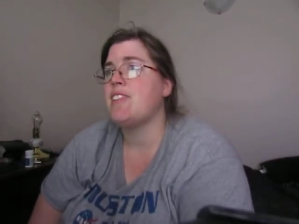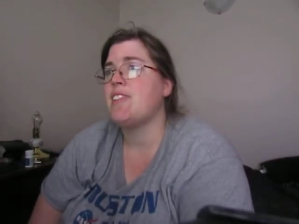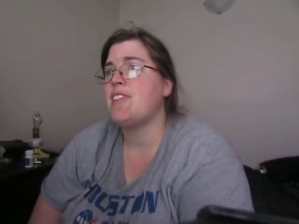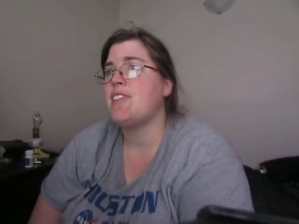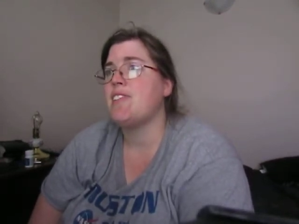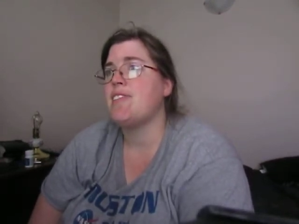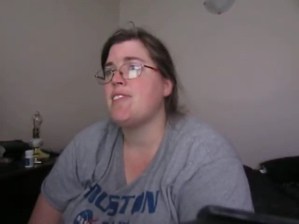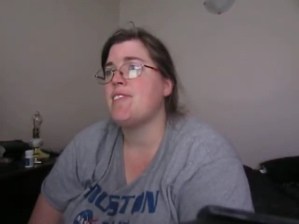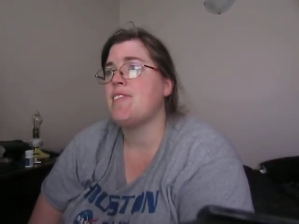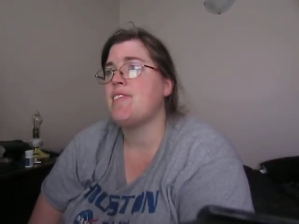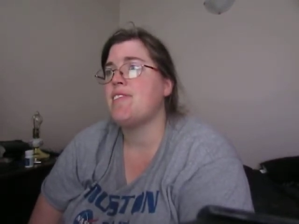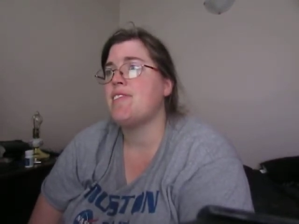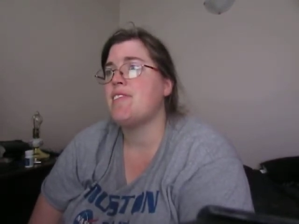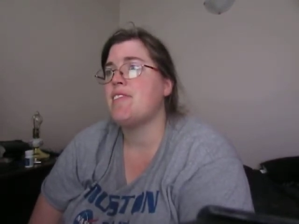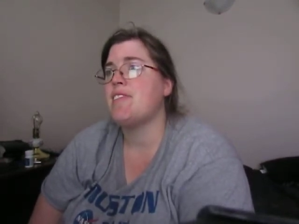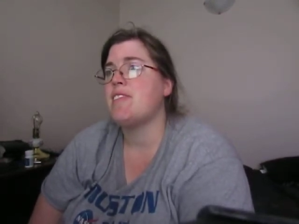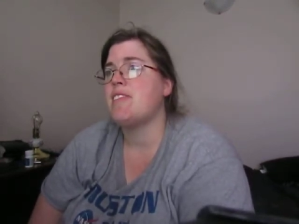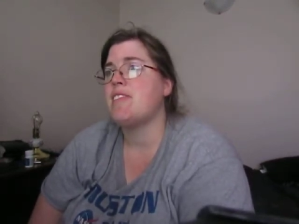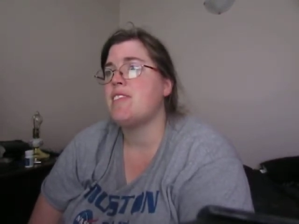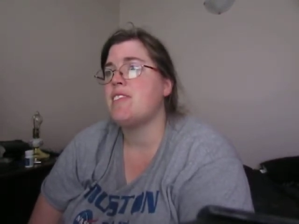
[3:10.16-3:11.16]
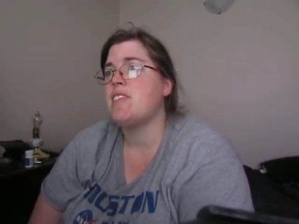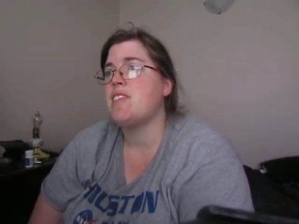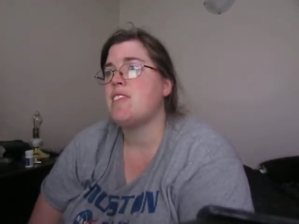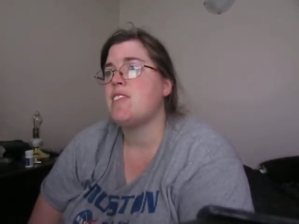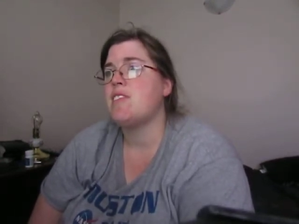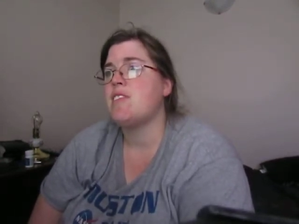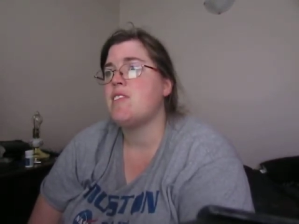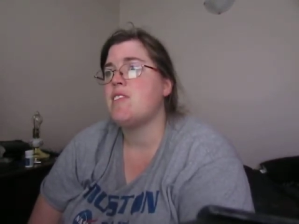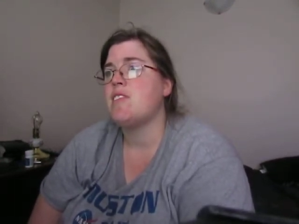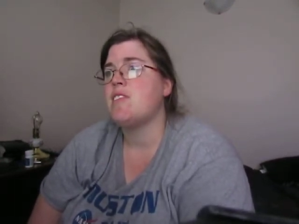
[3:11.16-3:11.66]

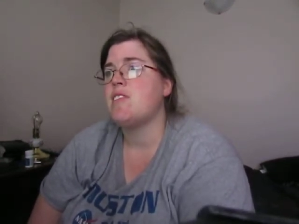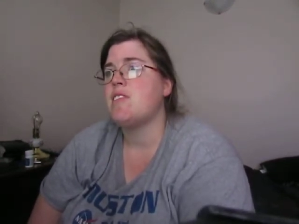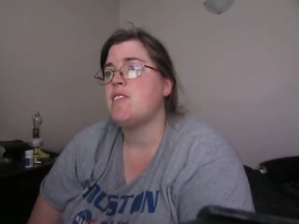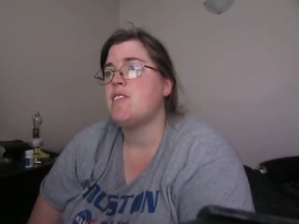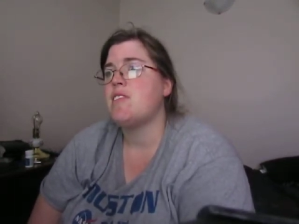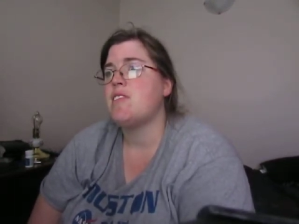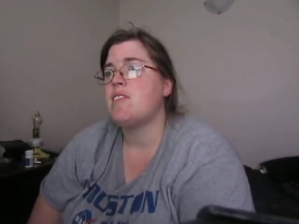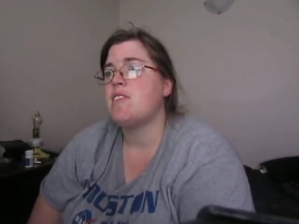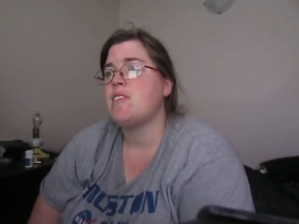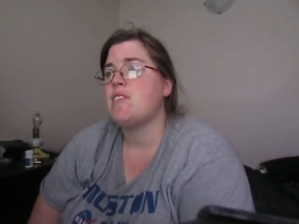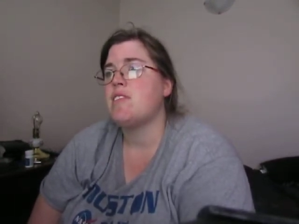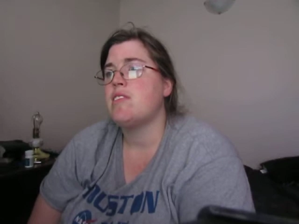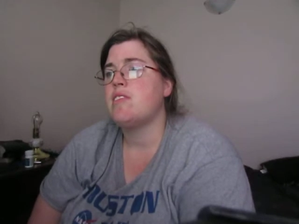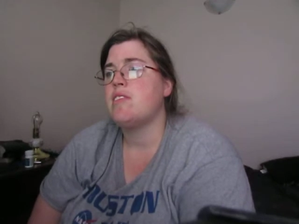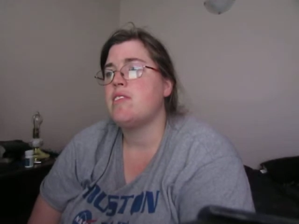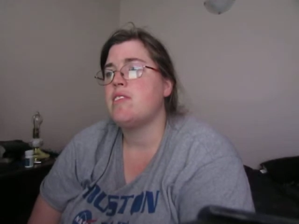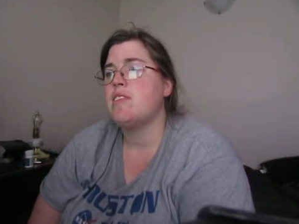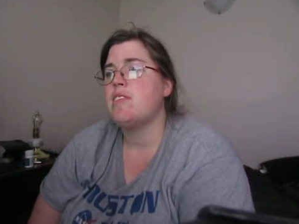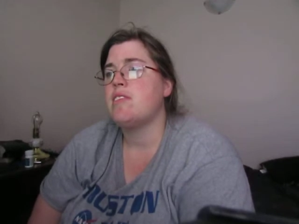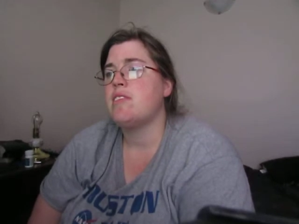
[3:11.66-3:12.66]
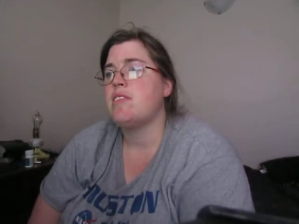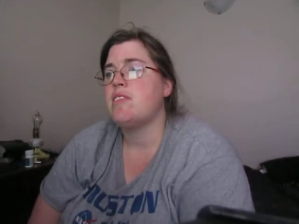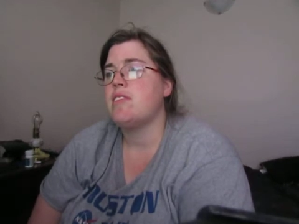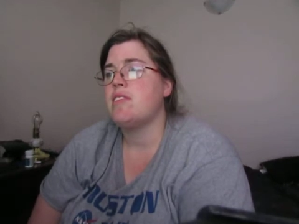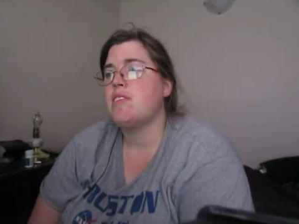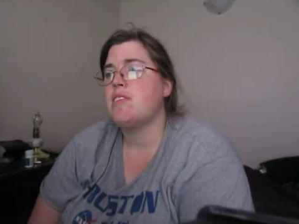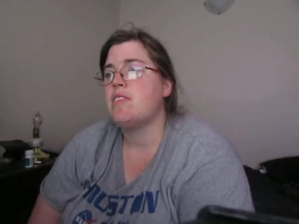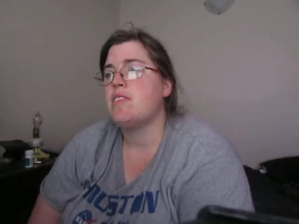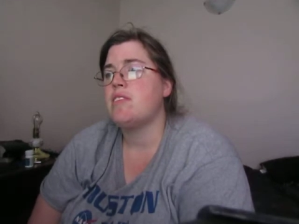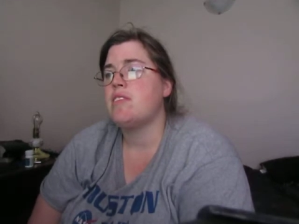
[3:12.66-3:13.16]

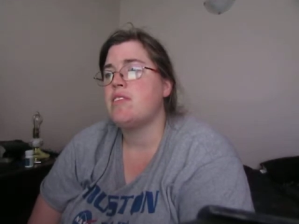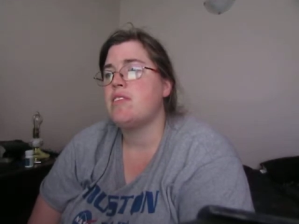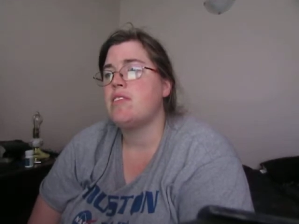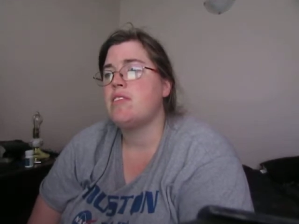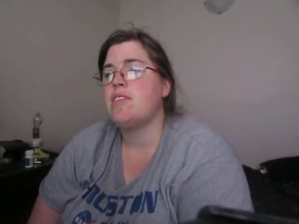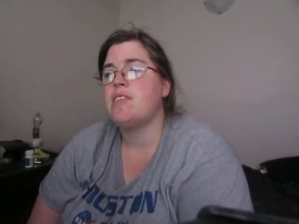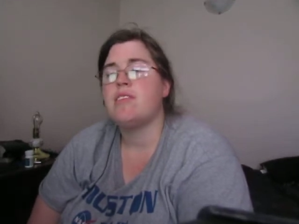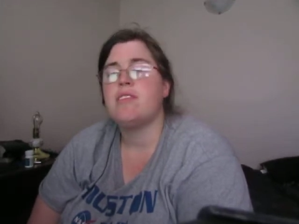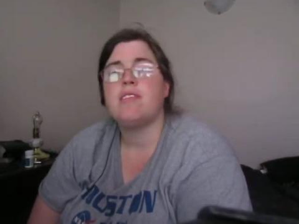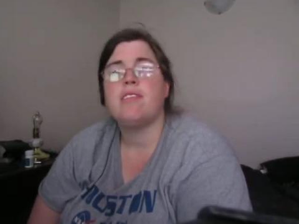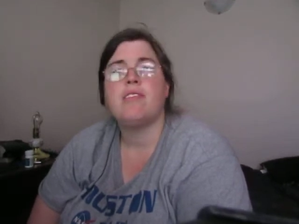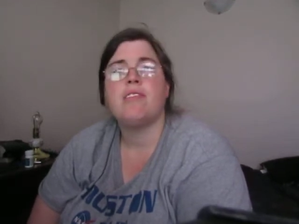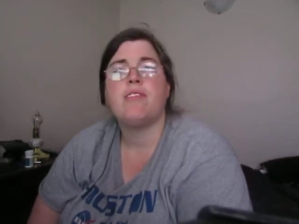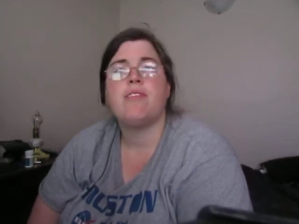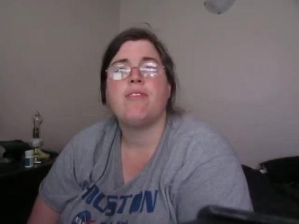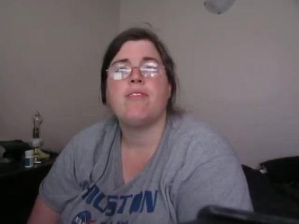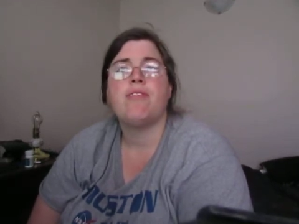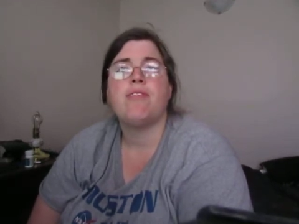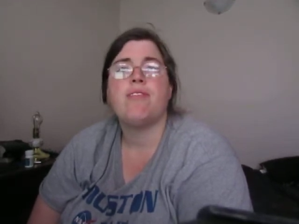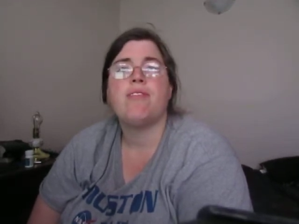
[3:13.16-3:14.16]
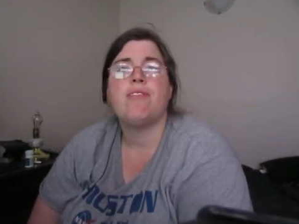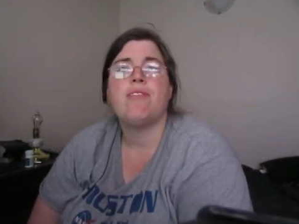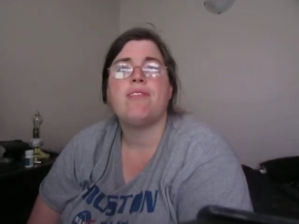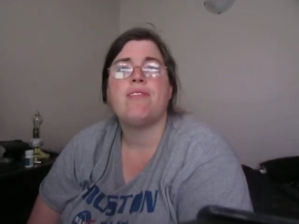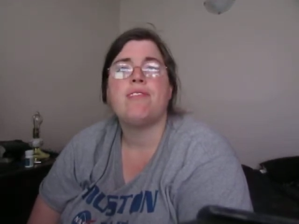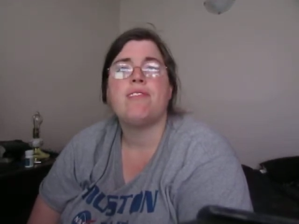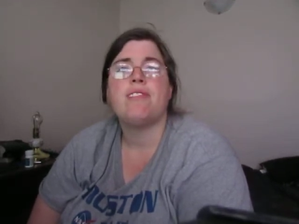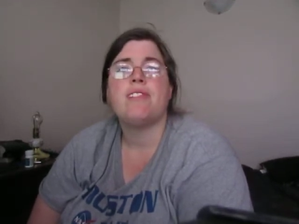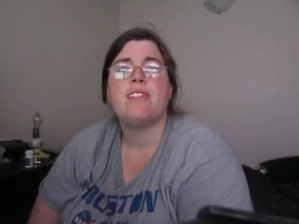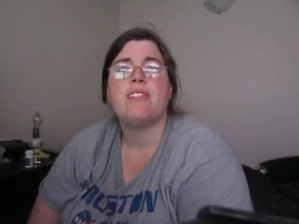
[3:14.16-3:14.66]

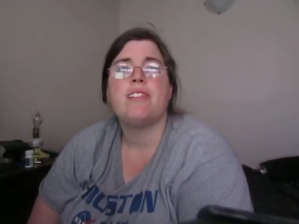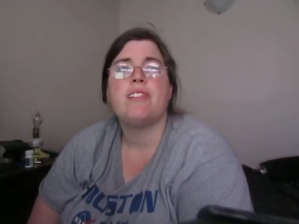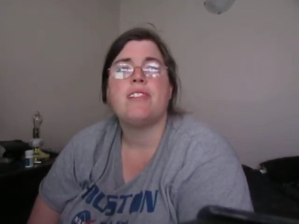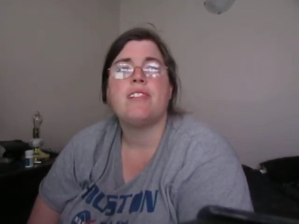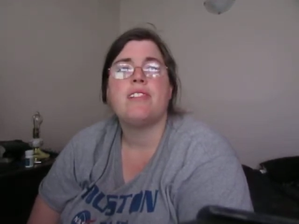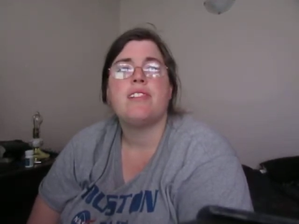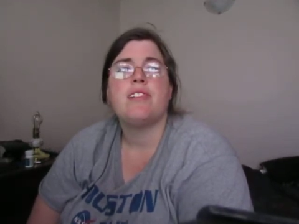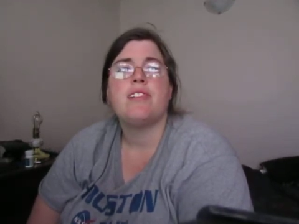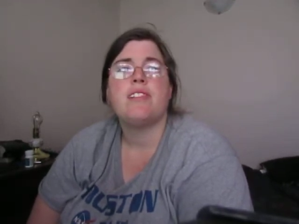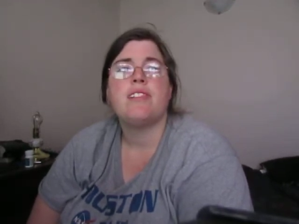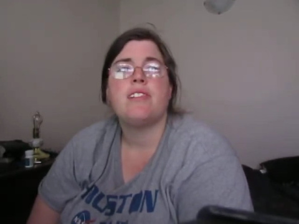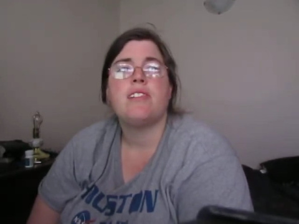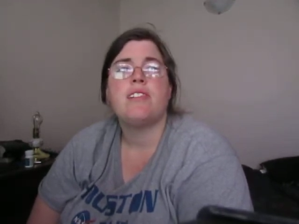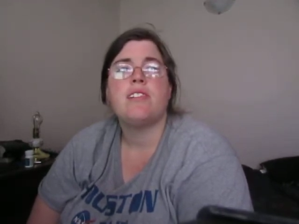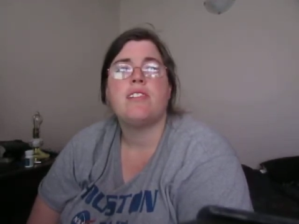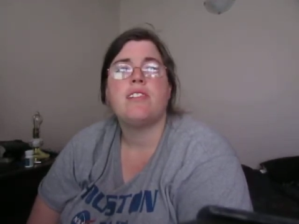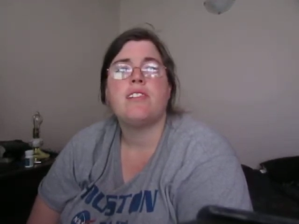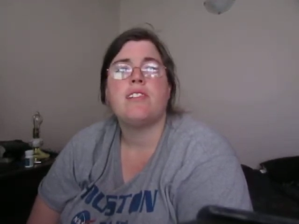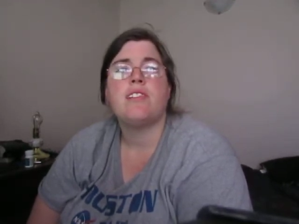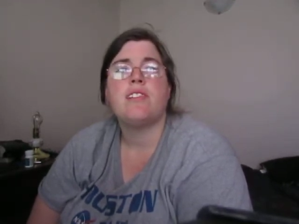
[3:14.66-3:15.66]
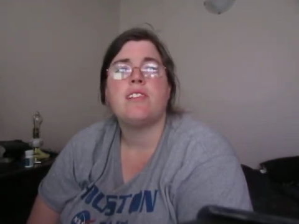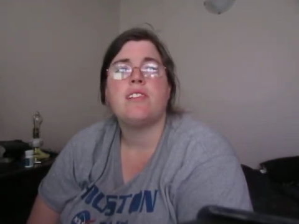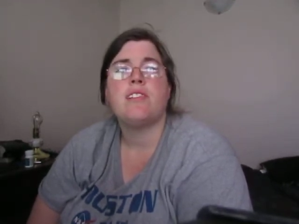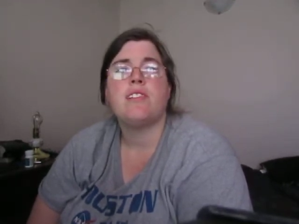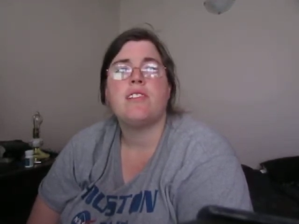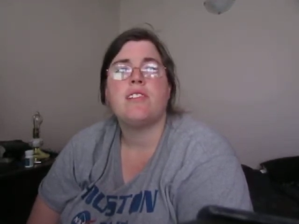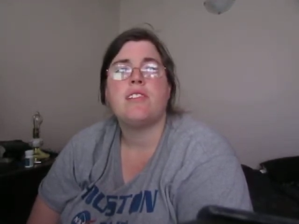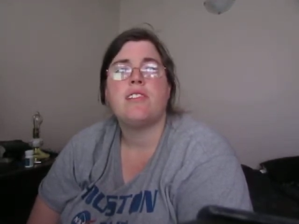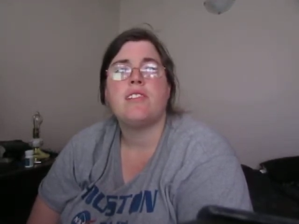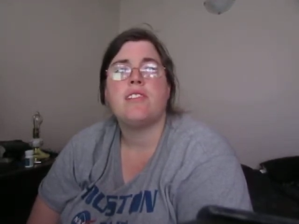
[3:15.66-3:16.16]

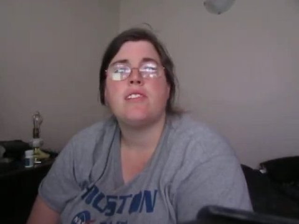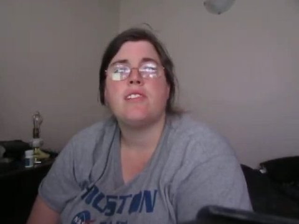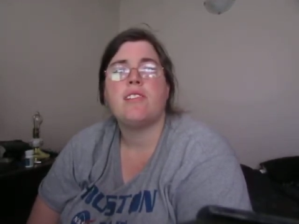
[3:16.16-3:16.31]
(silence)